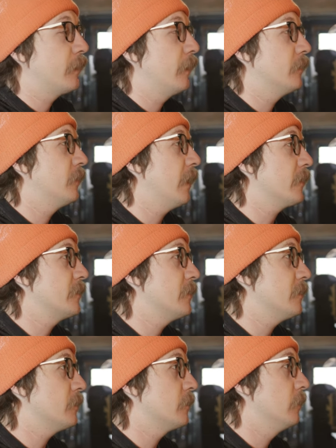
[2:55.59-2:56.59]
state of
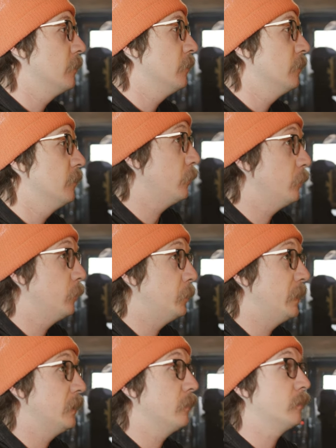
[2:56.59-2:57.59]
Texas to
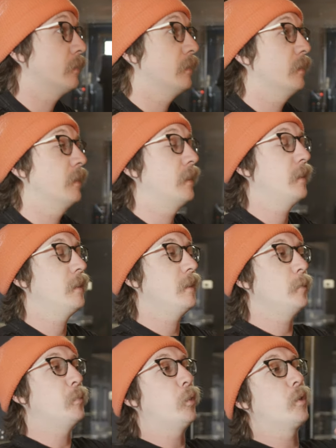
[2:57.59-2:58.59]
build
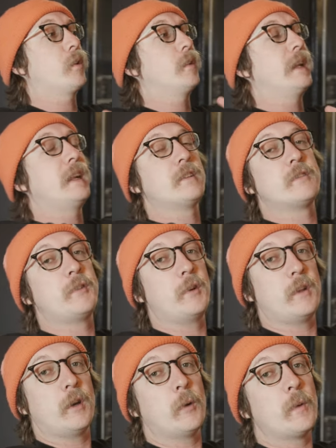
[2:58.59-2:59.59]
the Borderlands
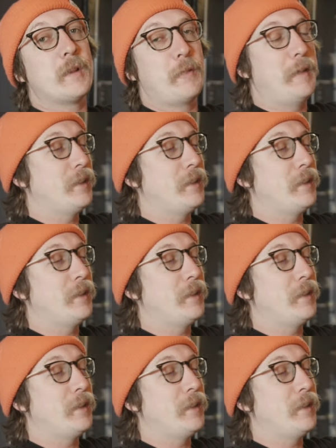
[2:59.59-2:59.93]
studio with